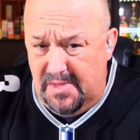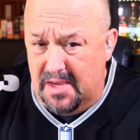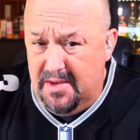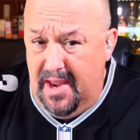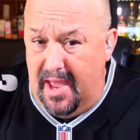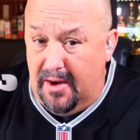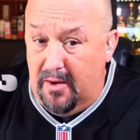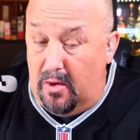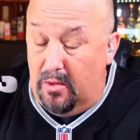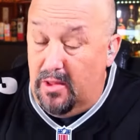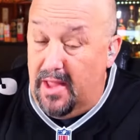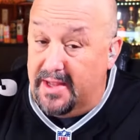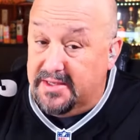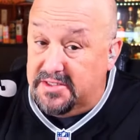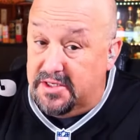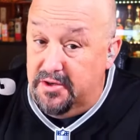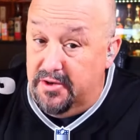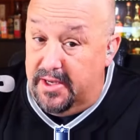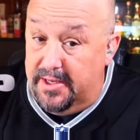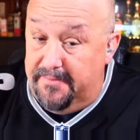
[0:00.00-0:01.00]
Not a whole
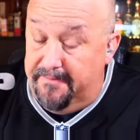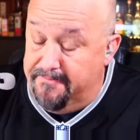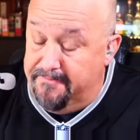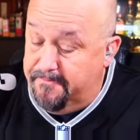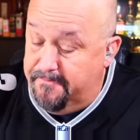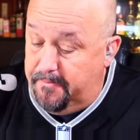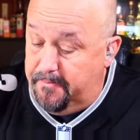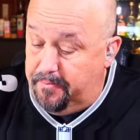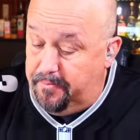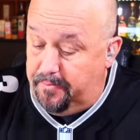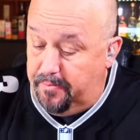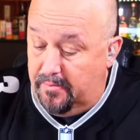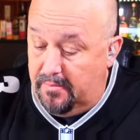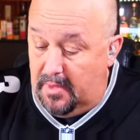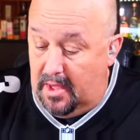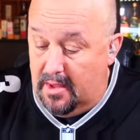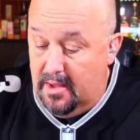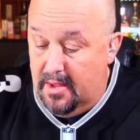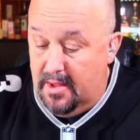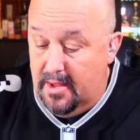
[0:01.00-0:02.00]
lot to it.
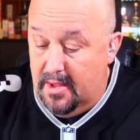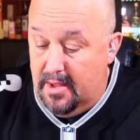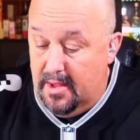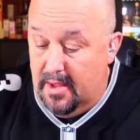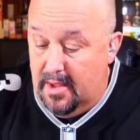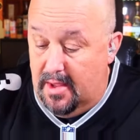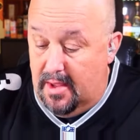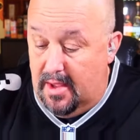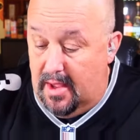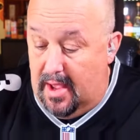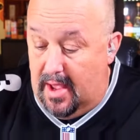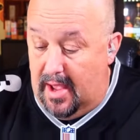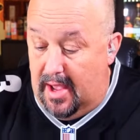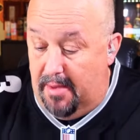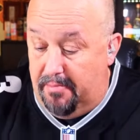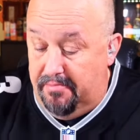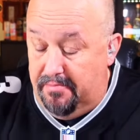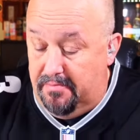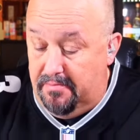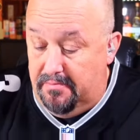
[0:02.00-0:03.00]

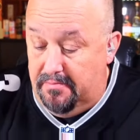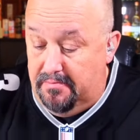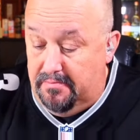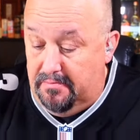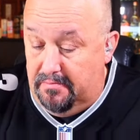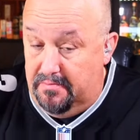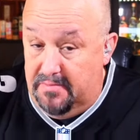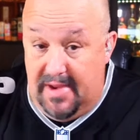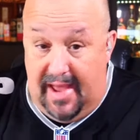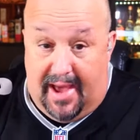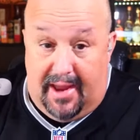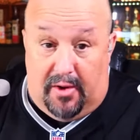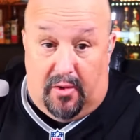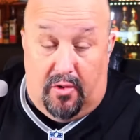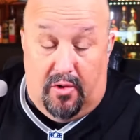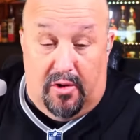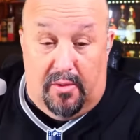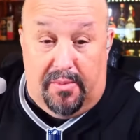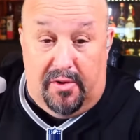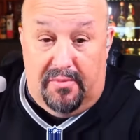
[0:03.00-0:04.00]
Not
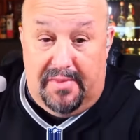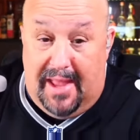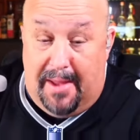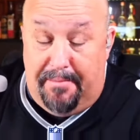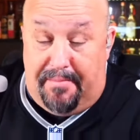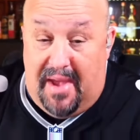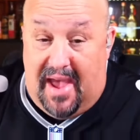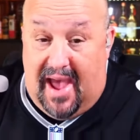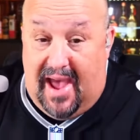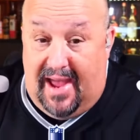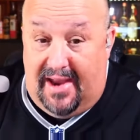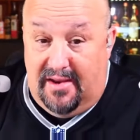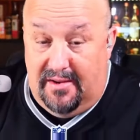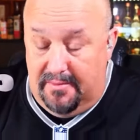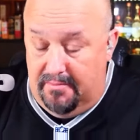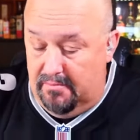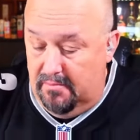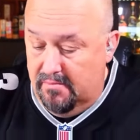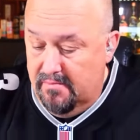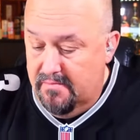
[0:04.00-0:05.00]
horrible, not
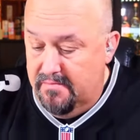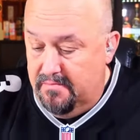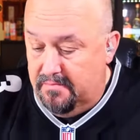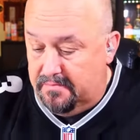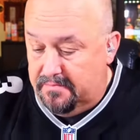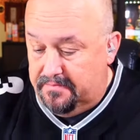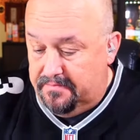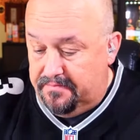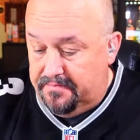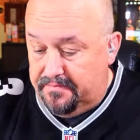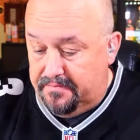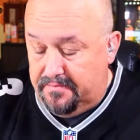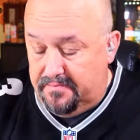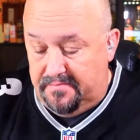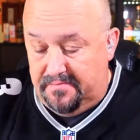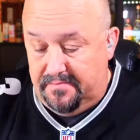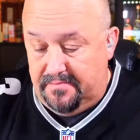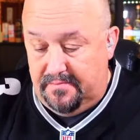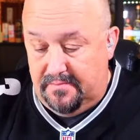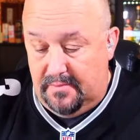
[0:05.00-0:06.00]
bad.
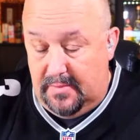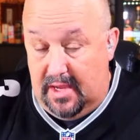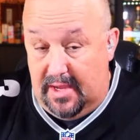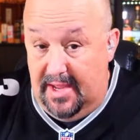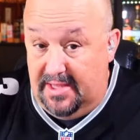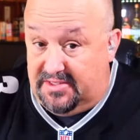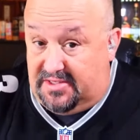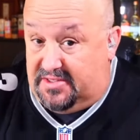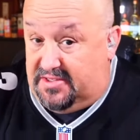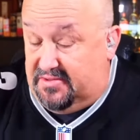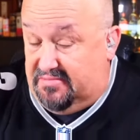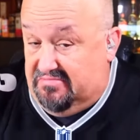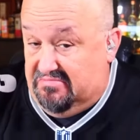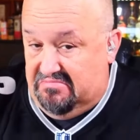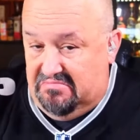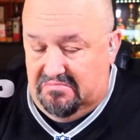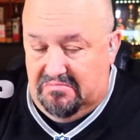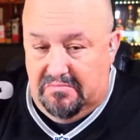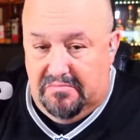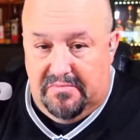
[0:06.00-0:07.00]
It's
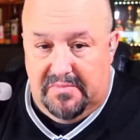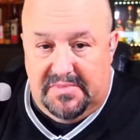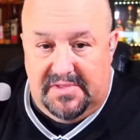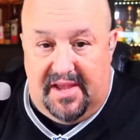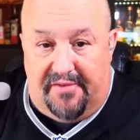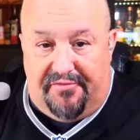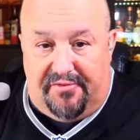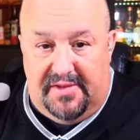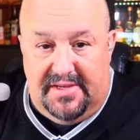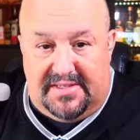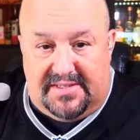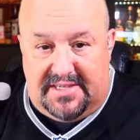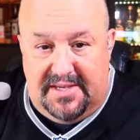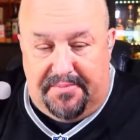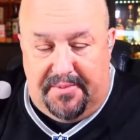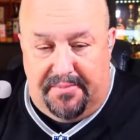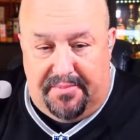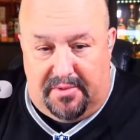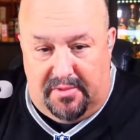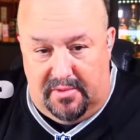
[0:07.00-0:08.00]
definitely
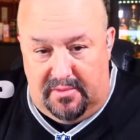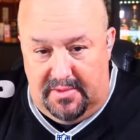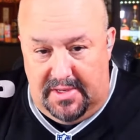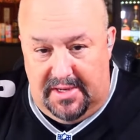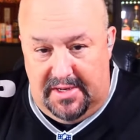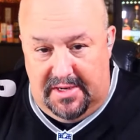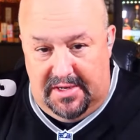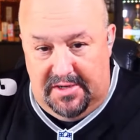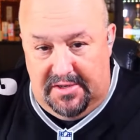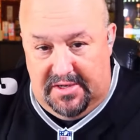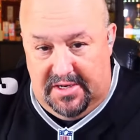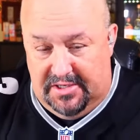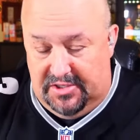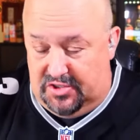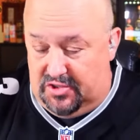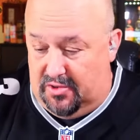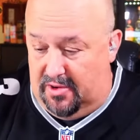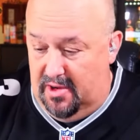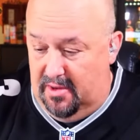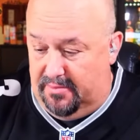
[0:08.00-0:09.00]
sippable and
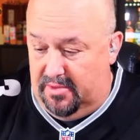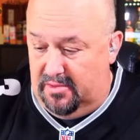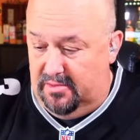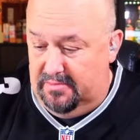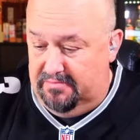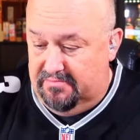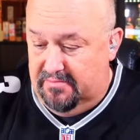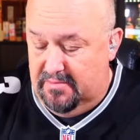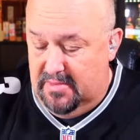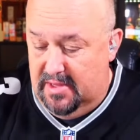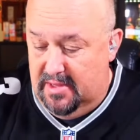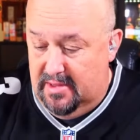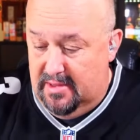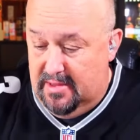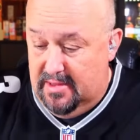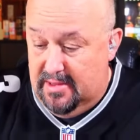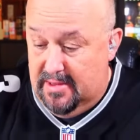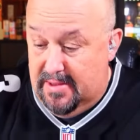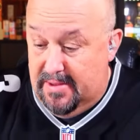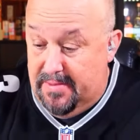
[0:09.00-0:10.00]
enjoyable.
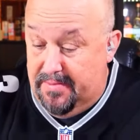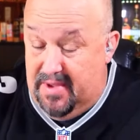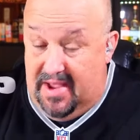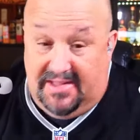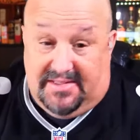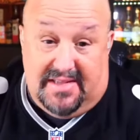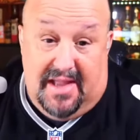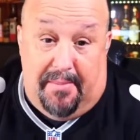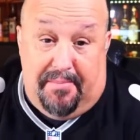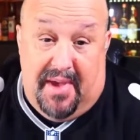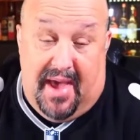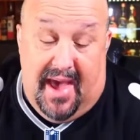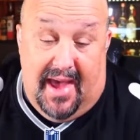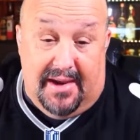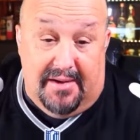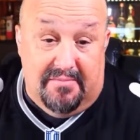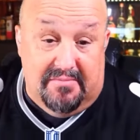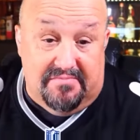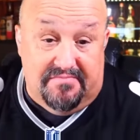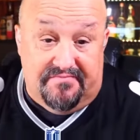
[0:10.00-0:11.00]
It's not
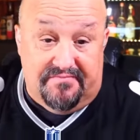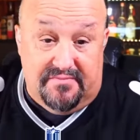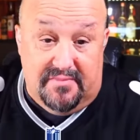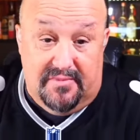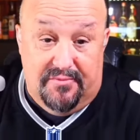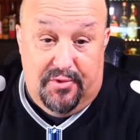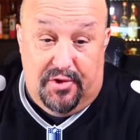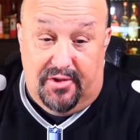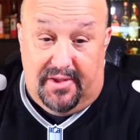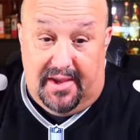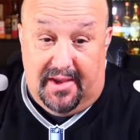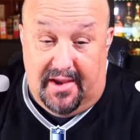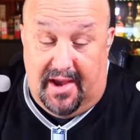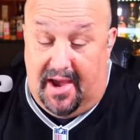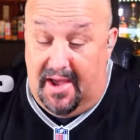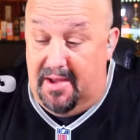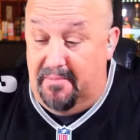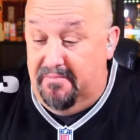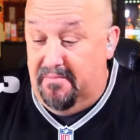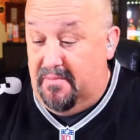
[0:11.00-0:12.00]
bad, really.
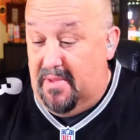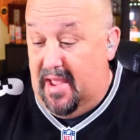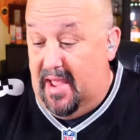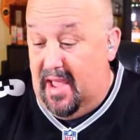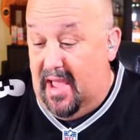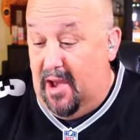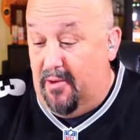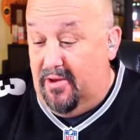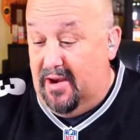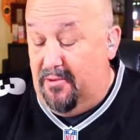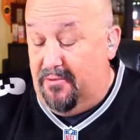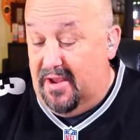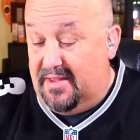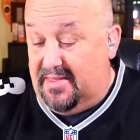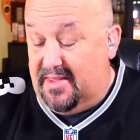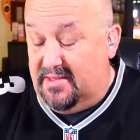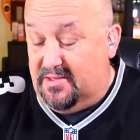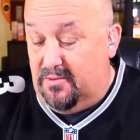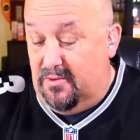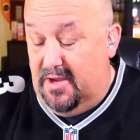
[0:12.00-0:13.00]
How would I
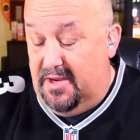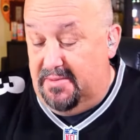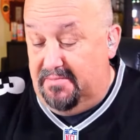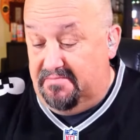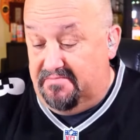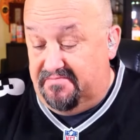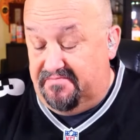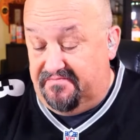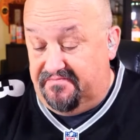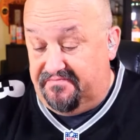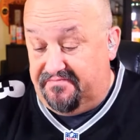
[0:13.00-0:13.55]
rate this one?